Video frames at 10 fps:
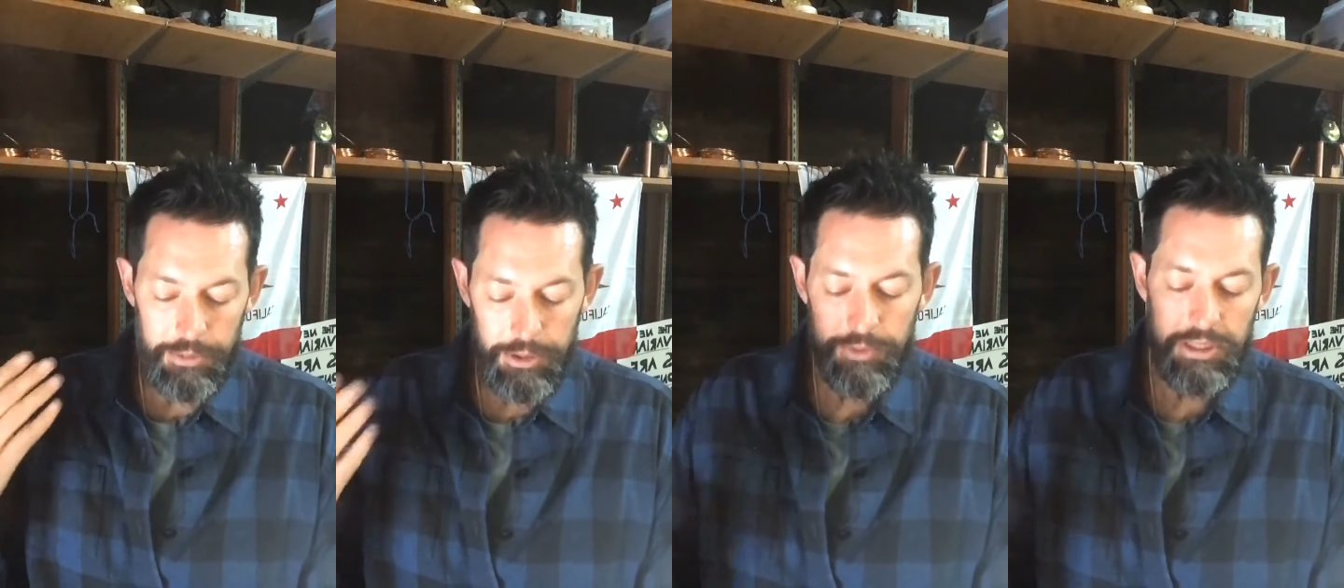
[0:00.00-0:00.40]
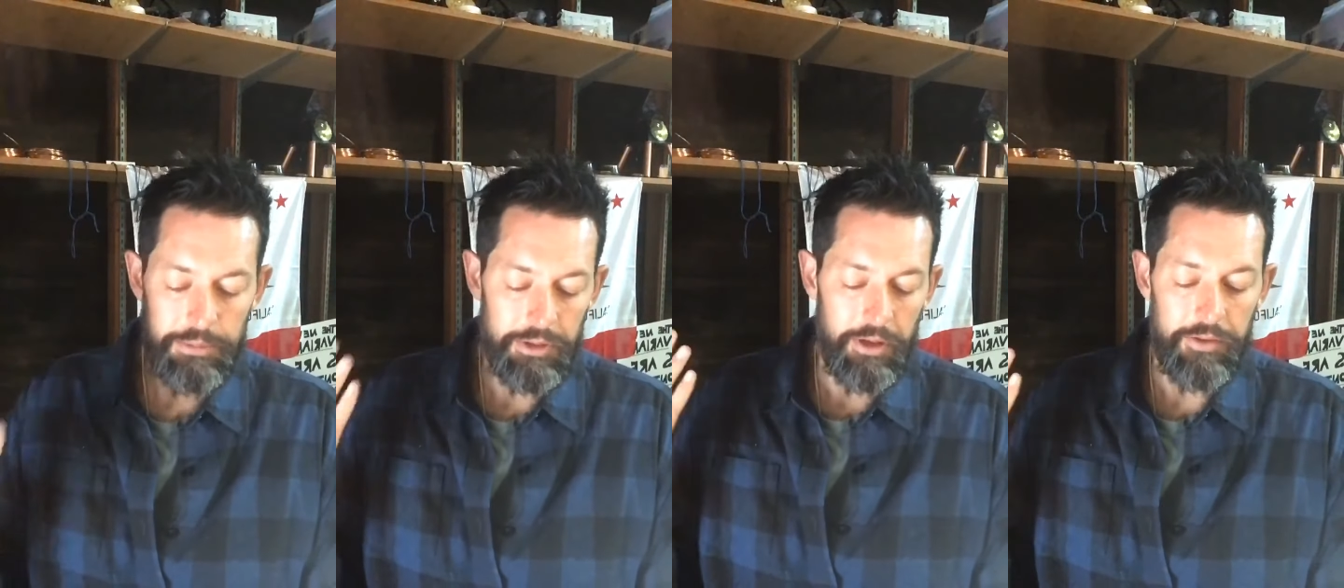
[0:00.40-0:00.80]
and shall
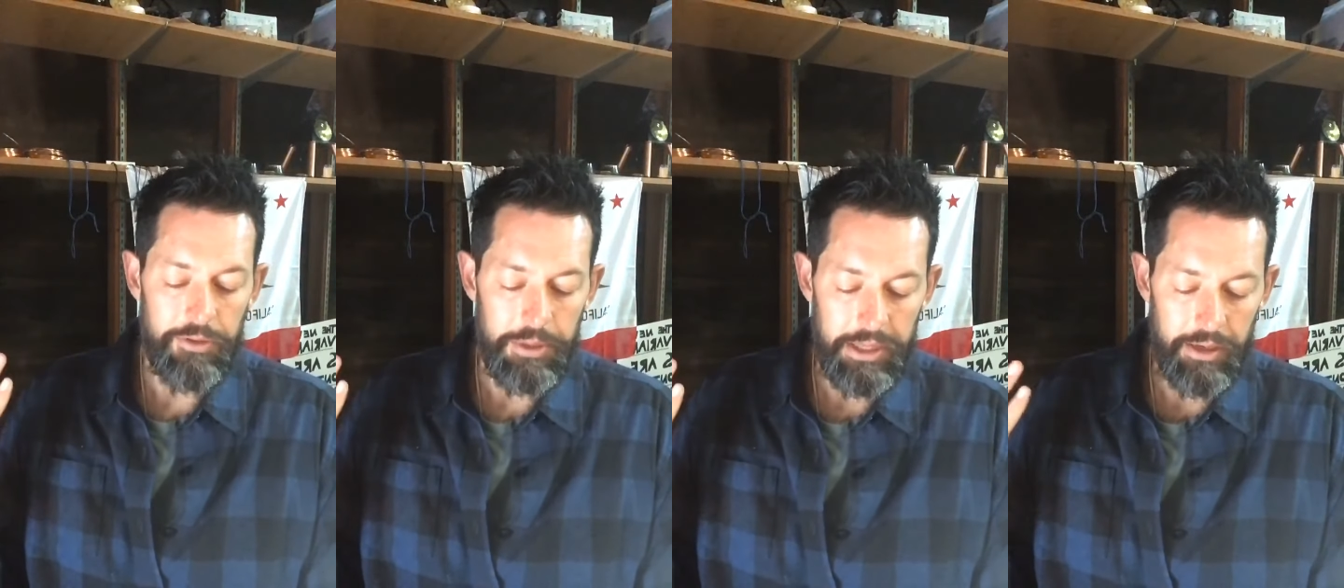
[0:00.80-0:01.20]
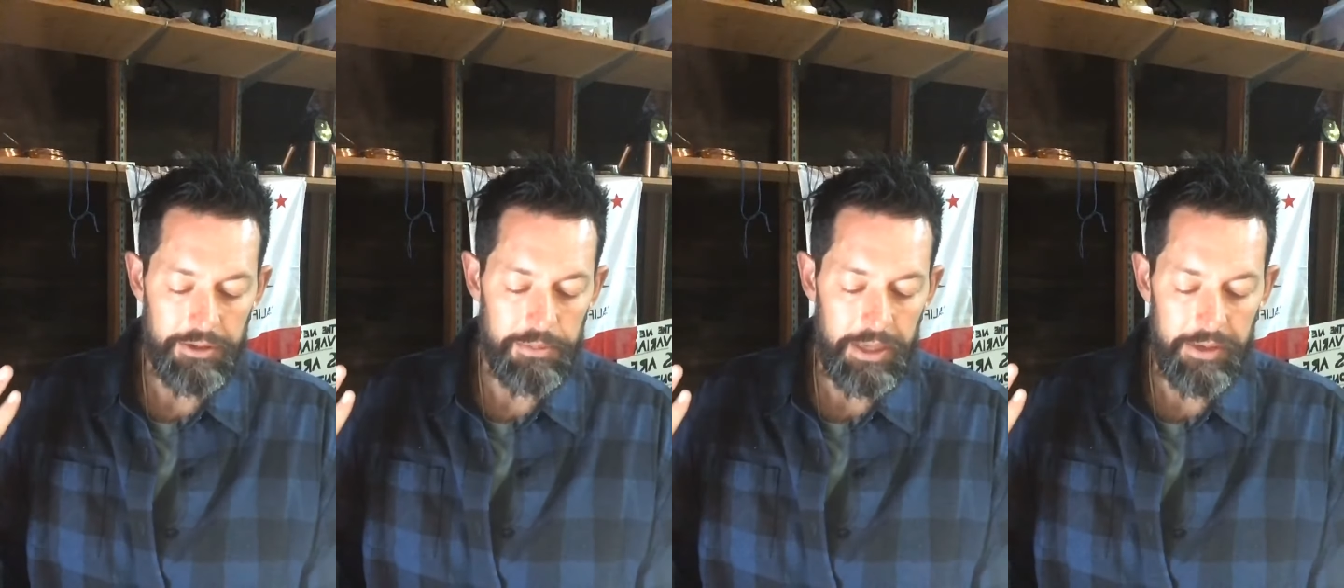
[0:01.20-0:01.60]
be redeemed in lawful
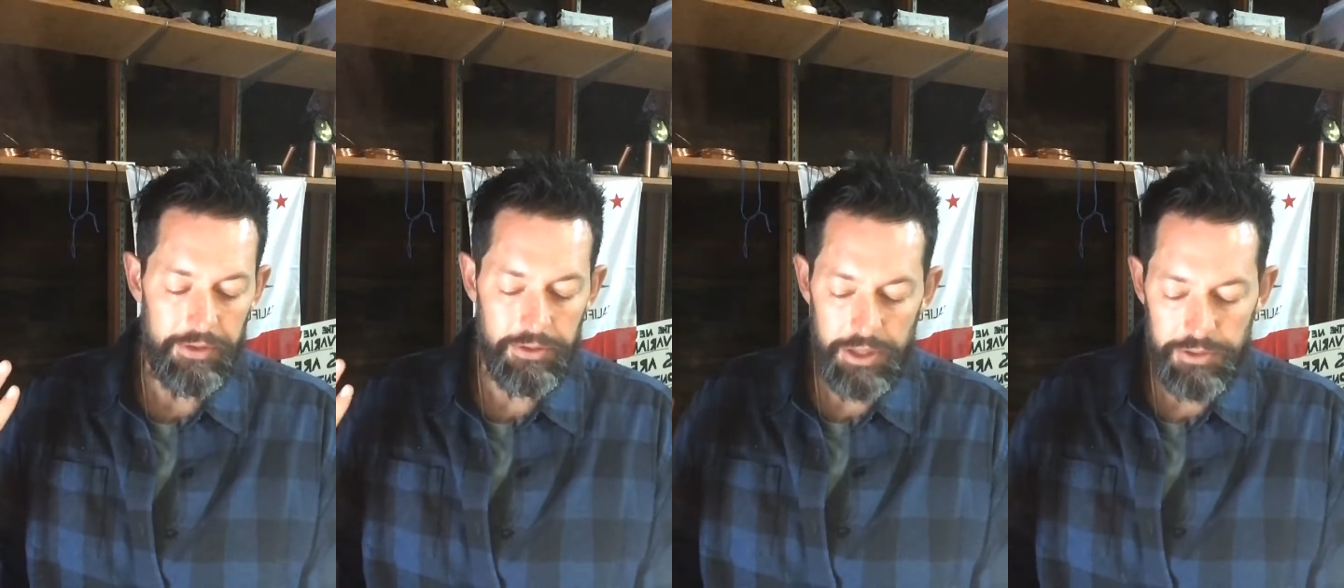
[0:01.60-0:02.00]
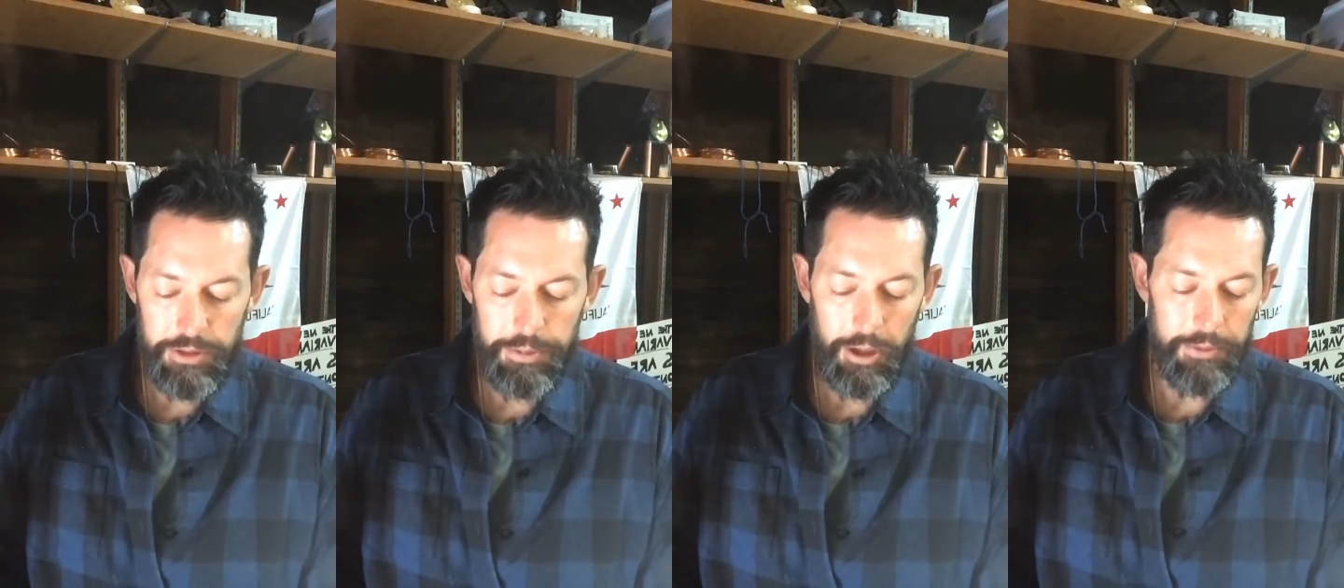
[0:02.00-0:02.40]
money on demand at the
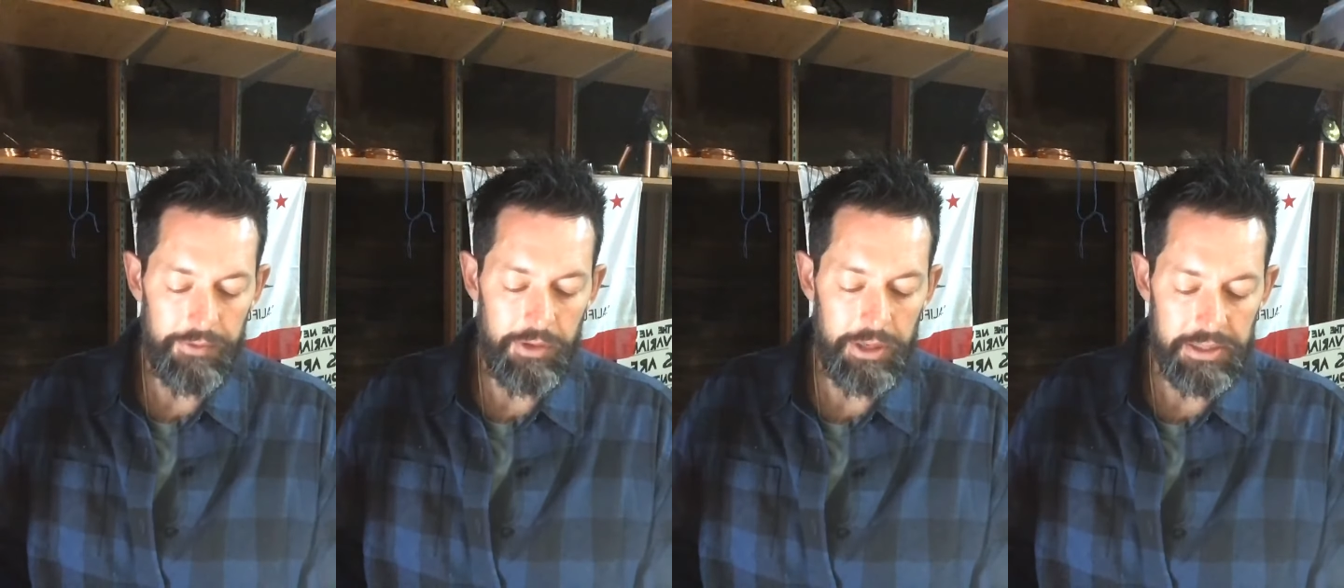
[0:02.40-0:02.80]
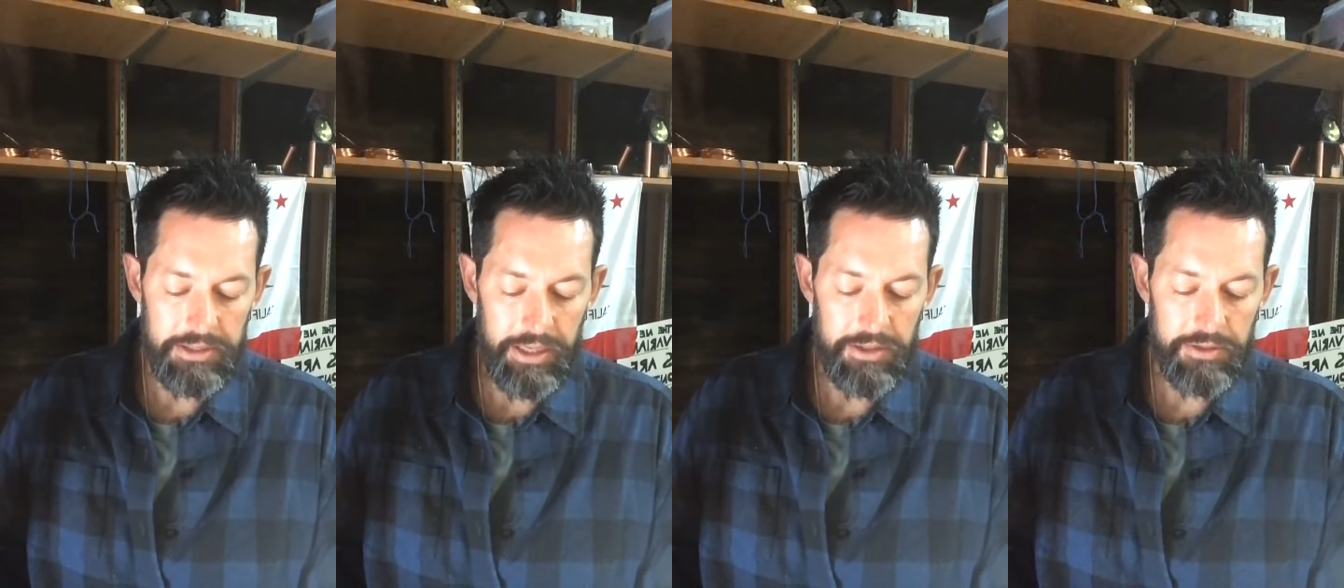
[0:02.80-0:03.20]
Treasury Department of the
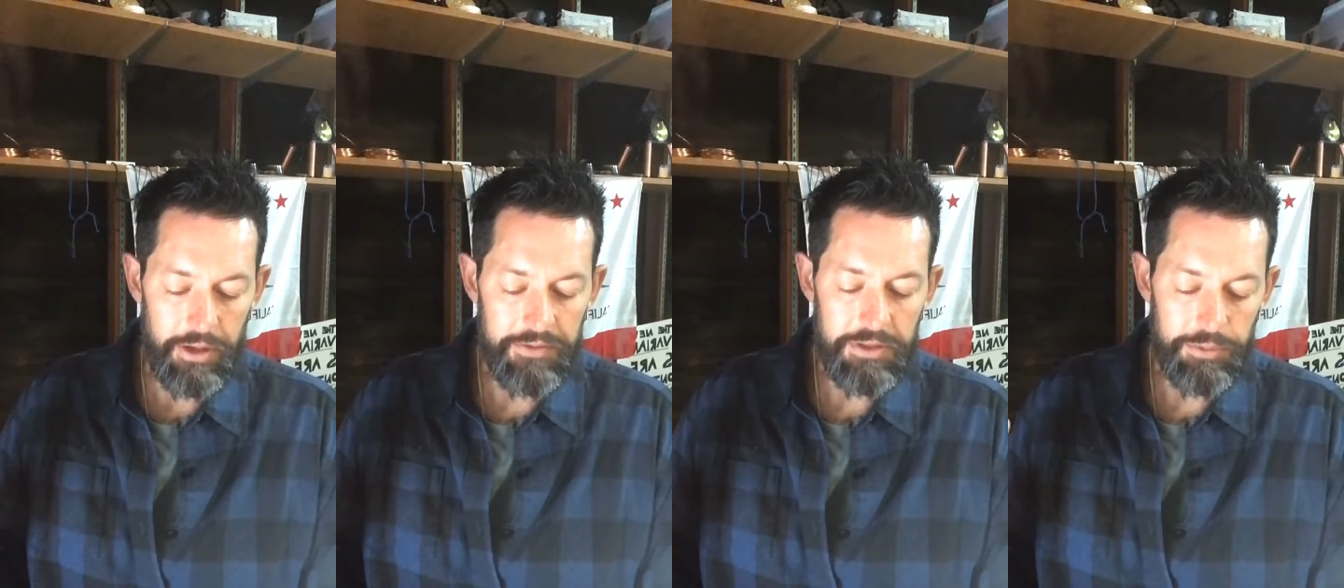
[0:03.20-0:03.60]
United States.